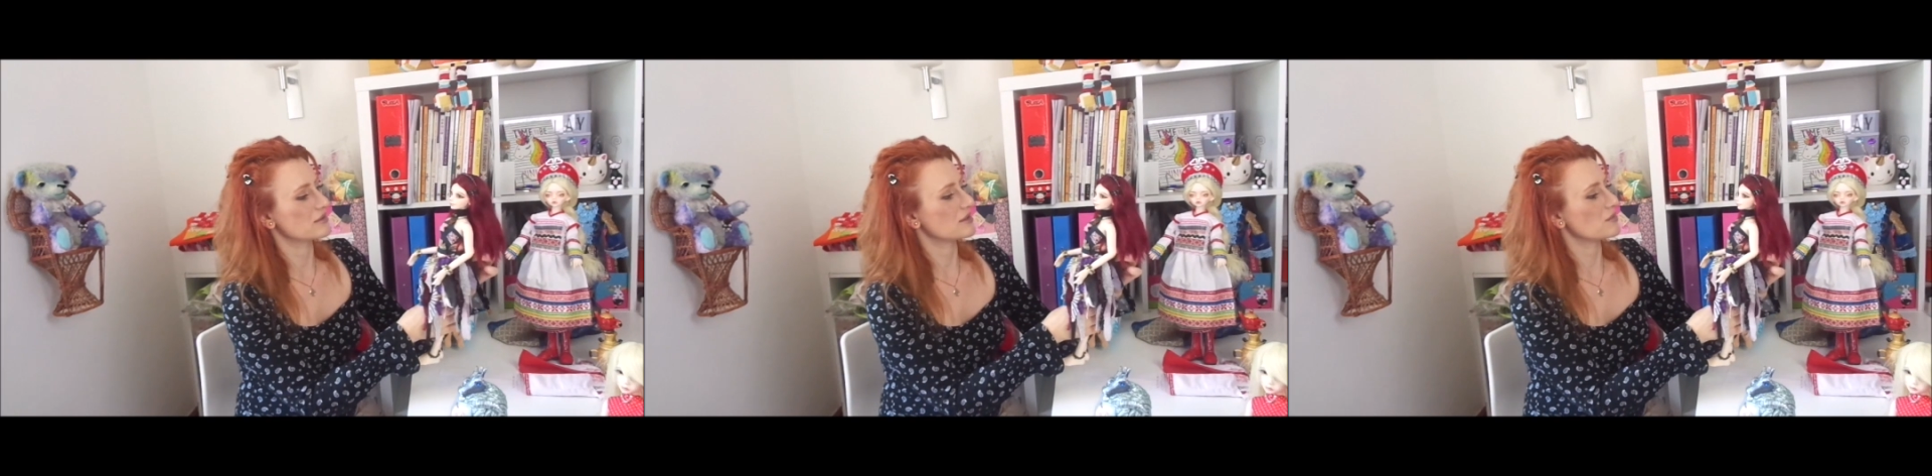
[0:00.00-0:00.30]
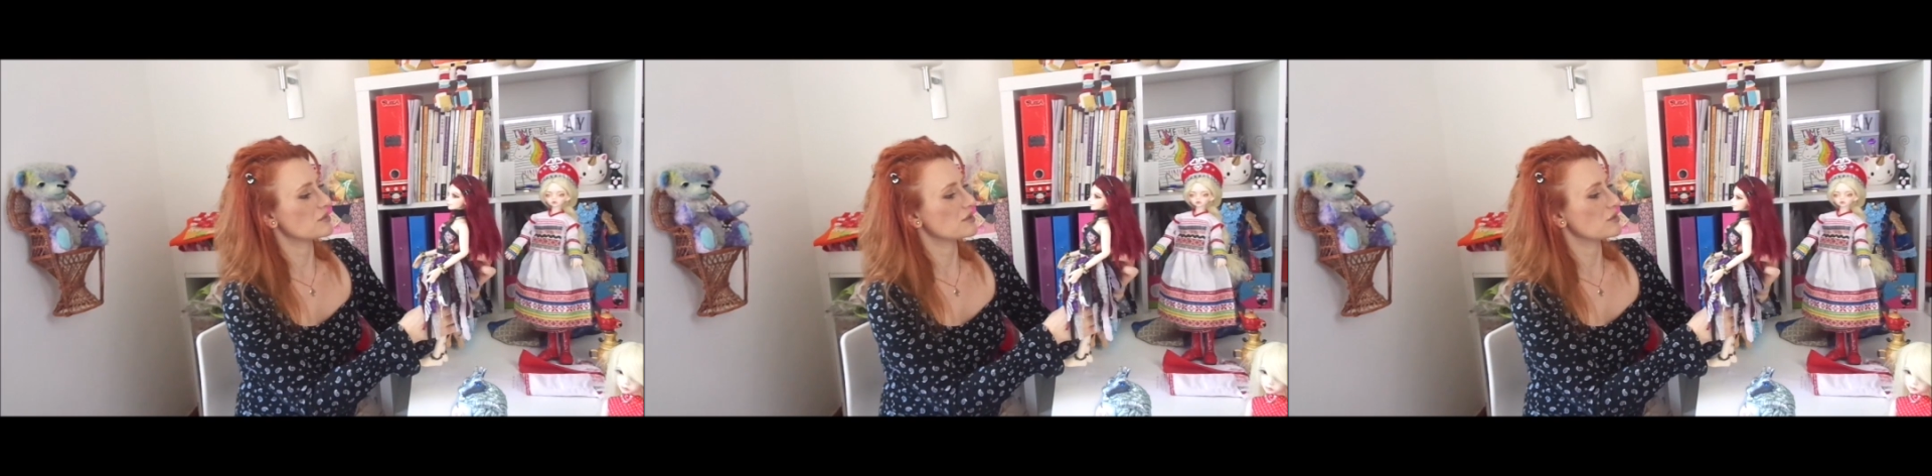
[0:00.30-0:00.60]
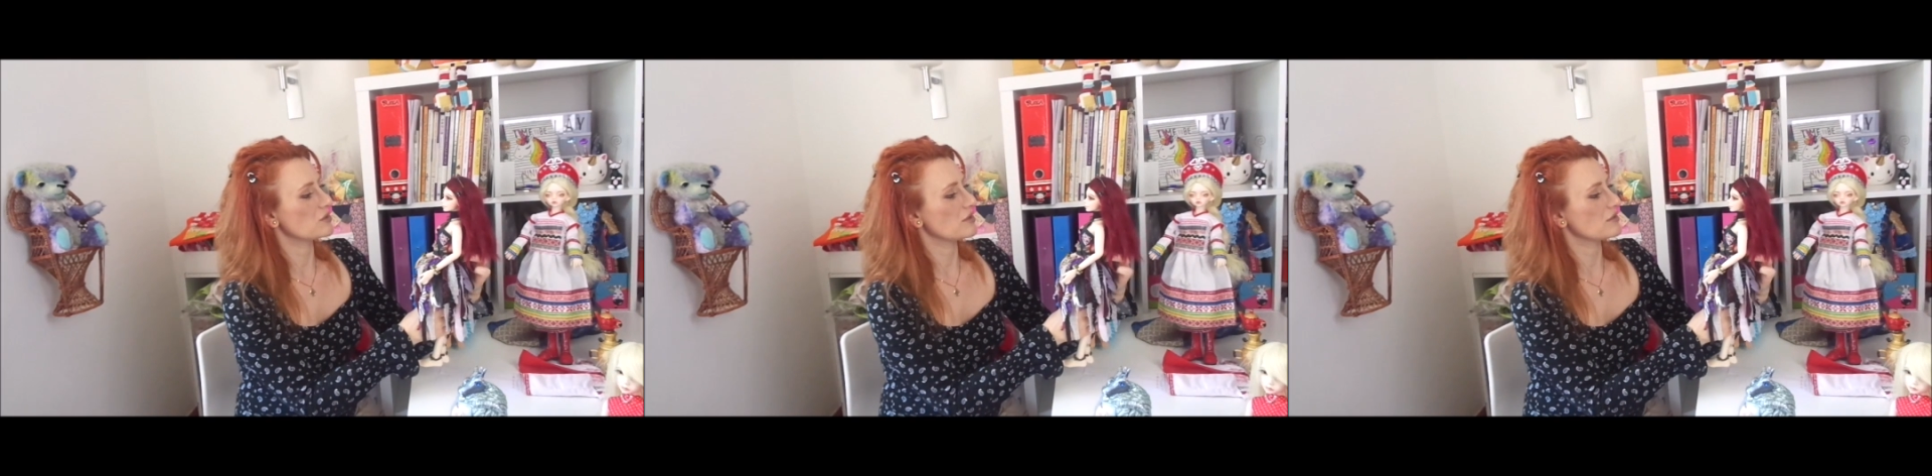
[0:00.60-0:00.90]

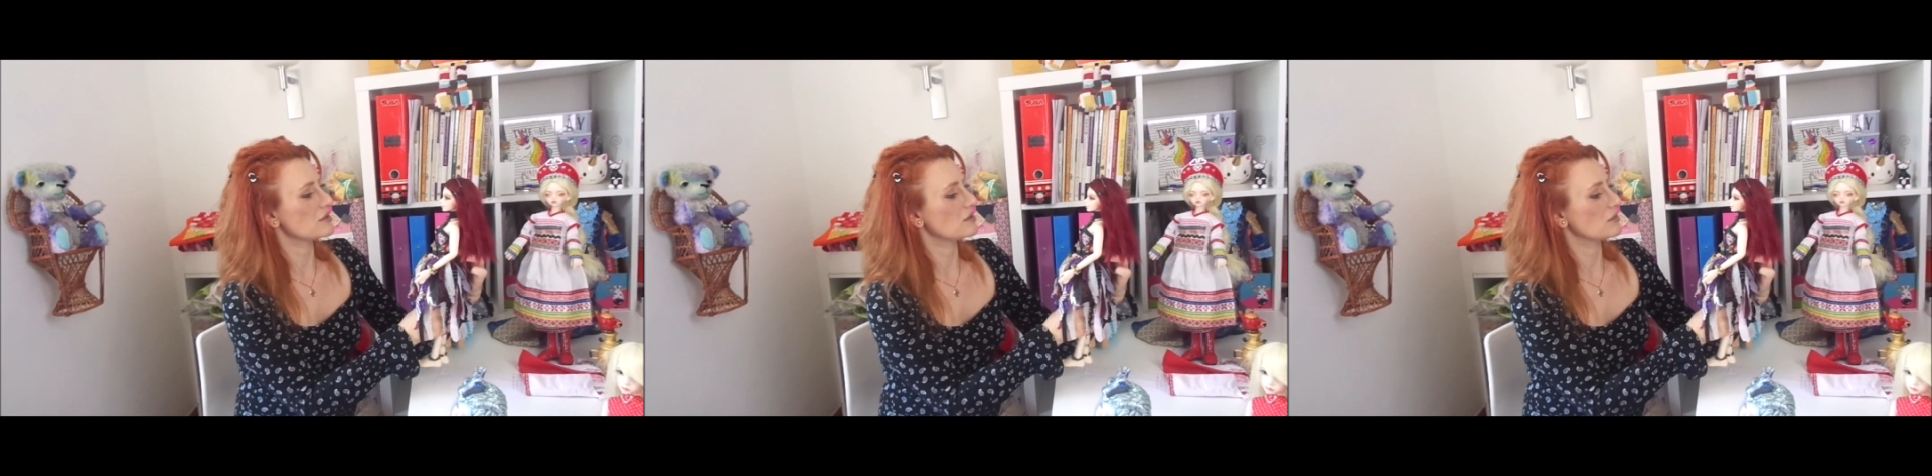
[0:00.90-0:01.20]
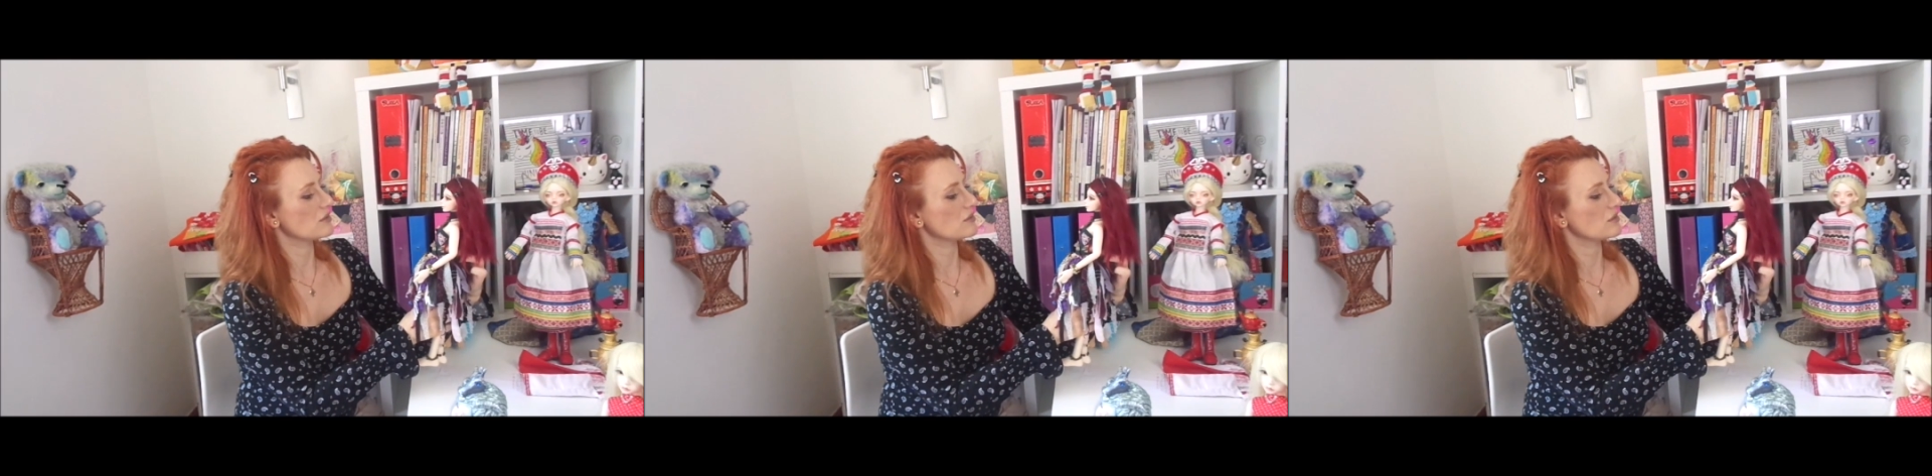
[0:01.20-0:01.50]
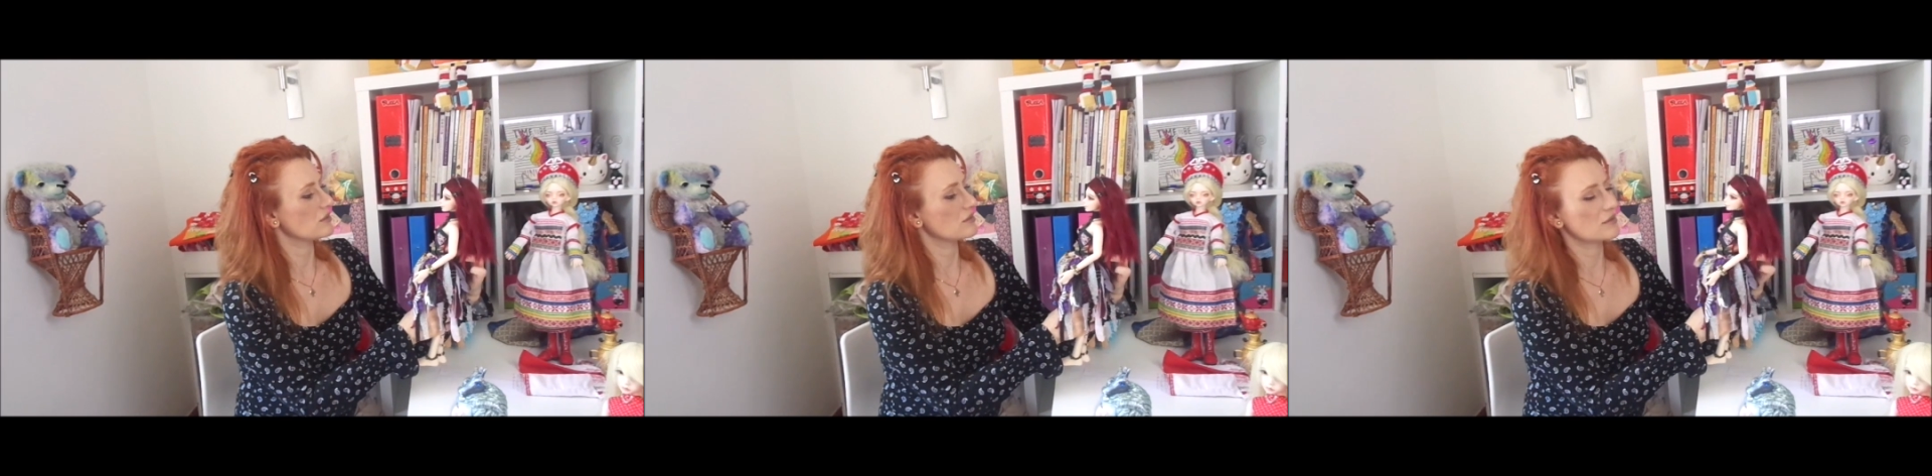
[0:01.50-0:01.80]
something you've never seen before.